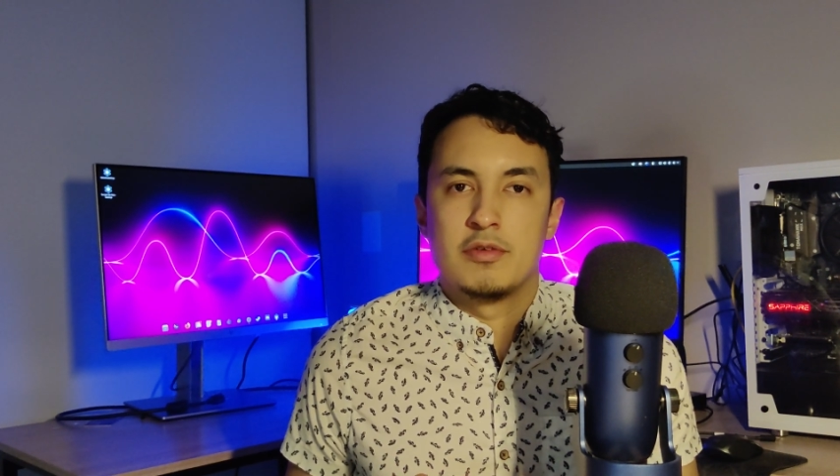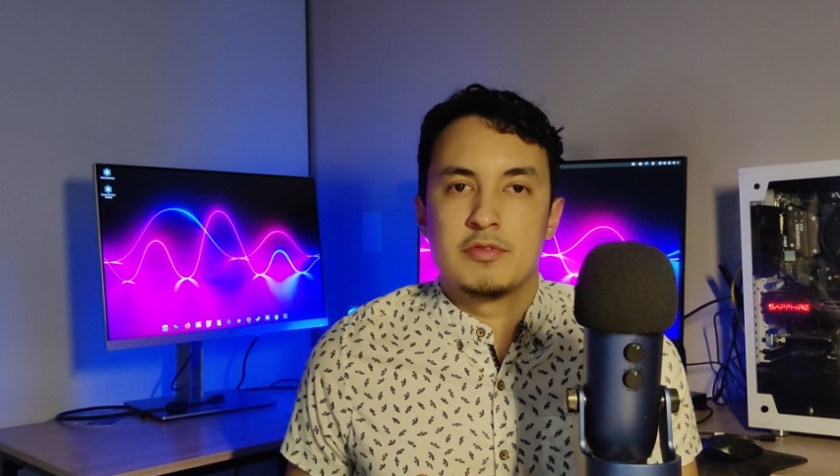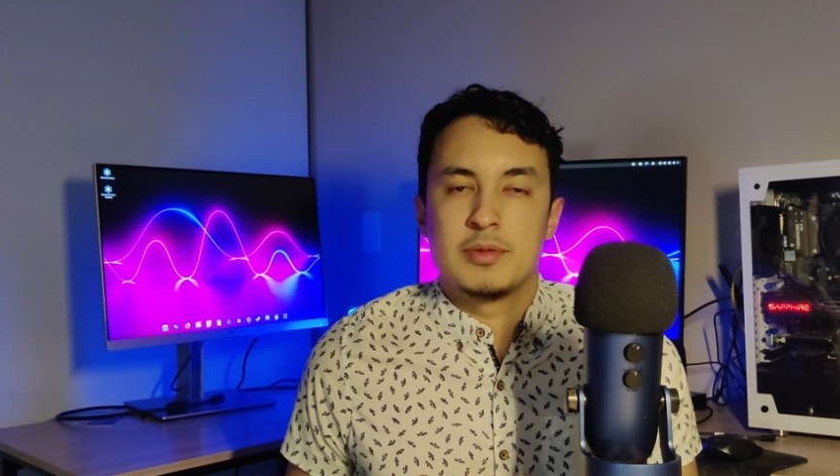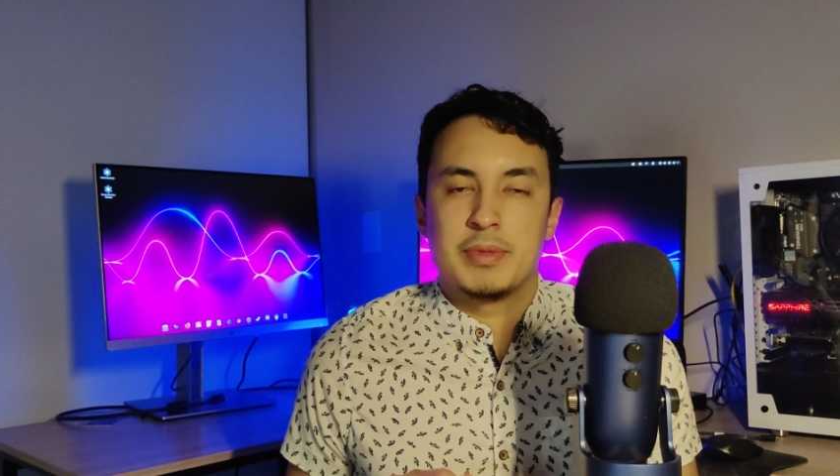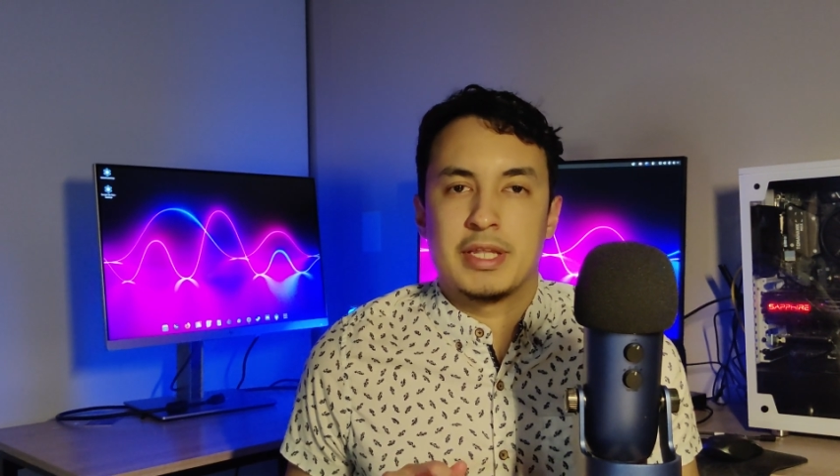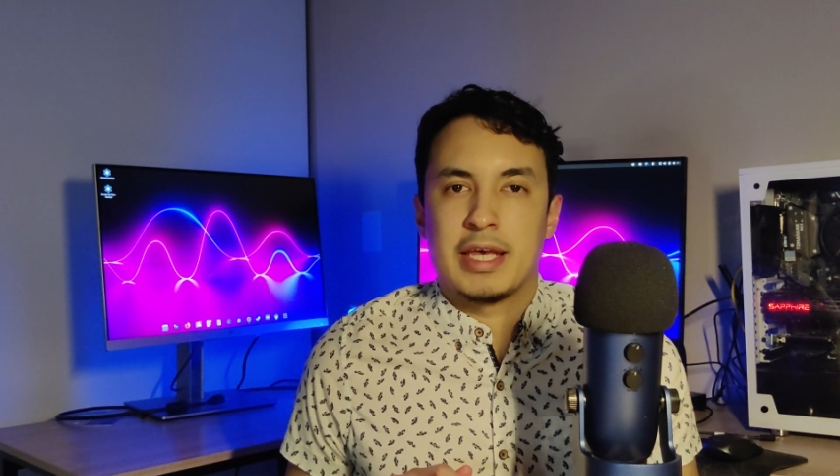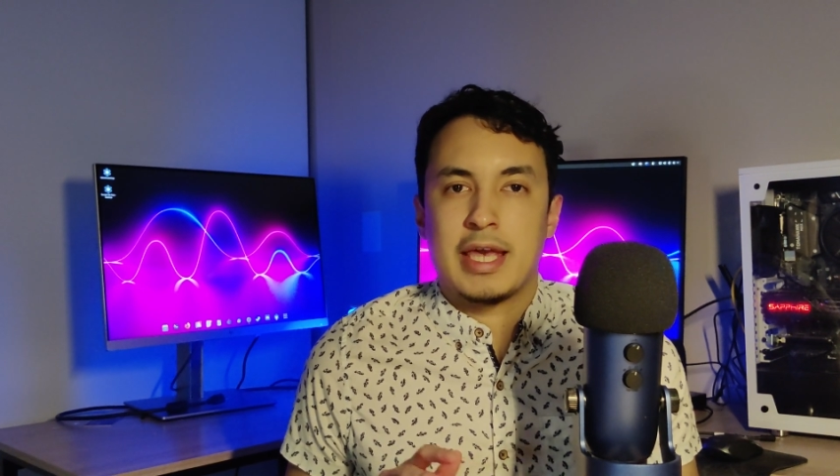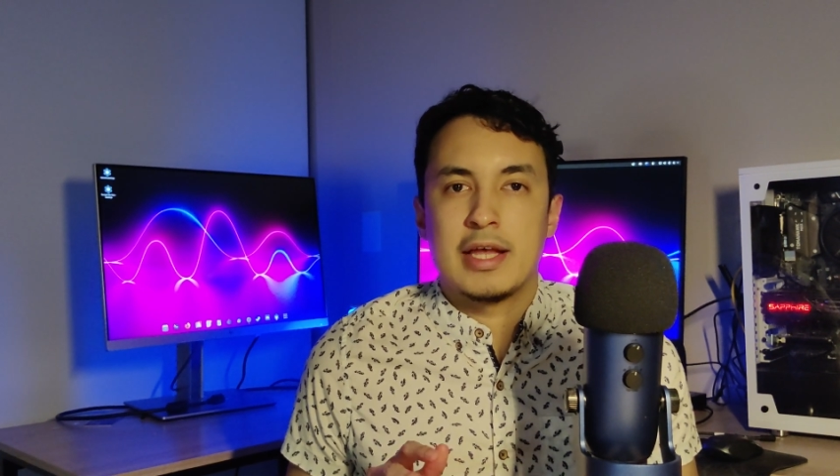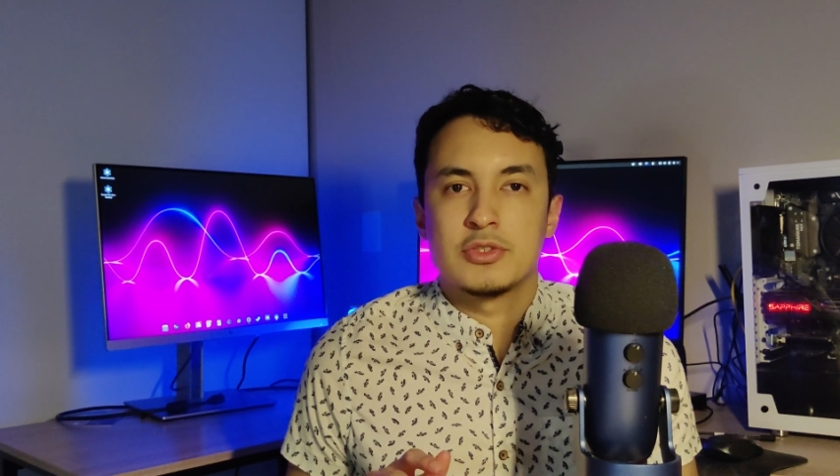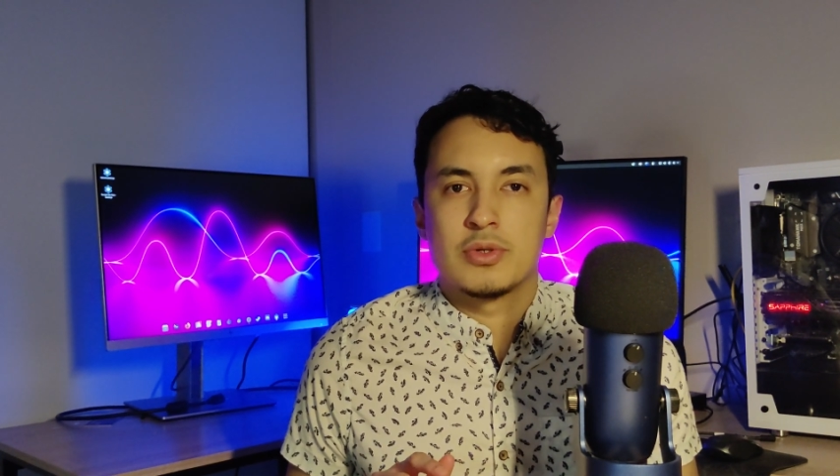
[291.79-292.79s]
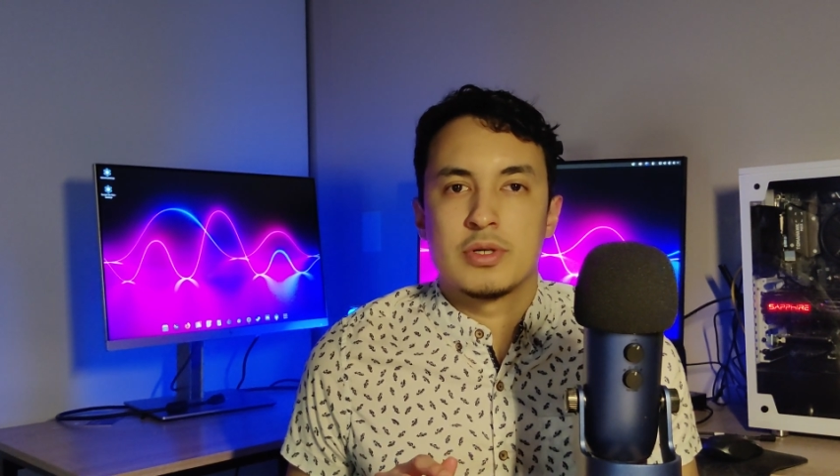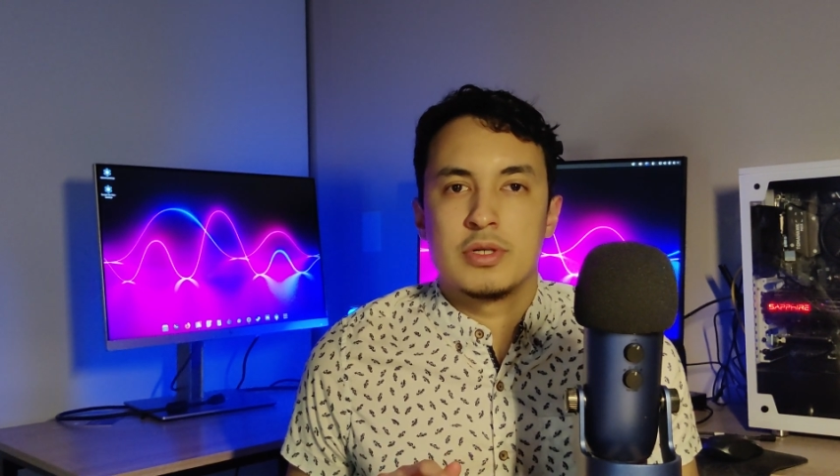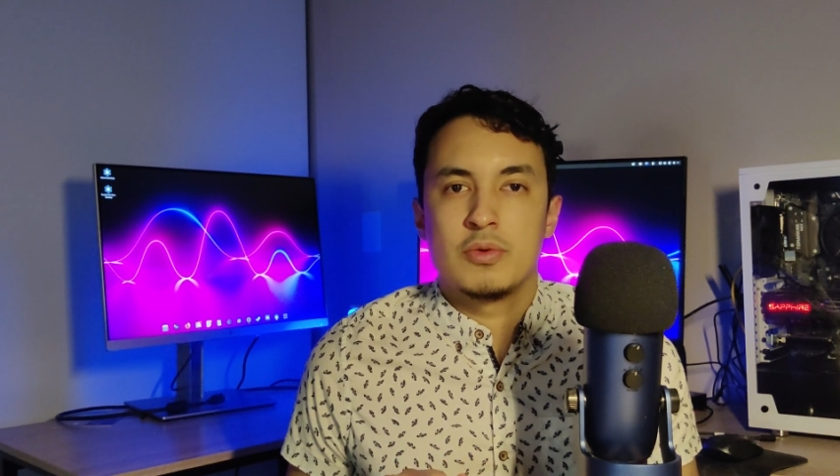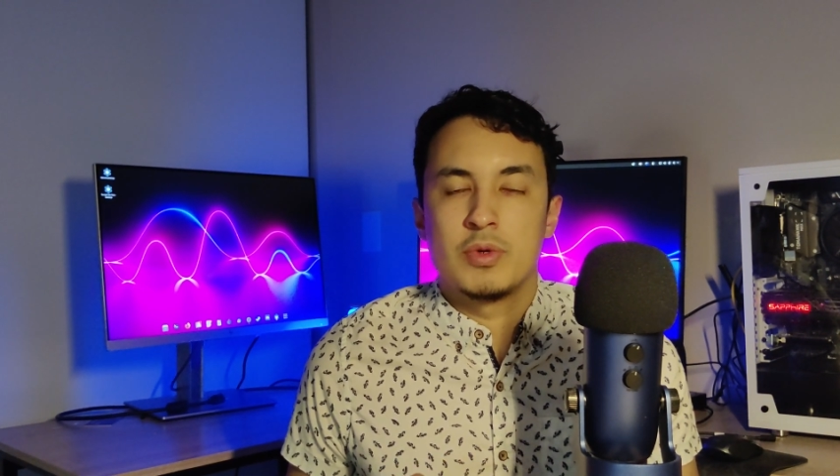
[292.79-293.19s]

of something like Android,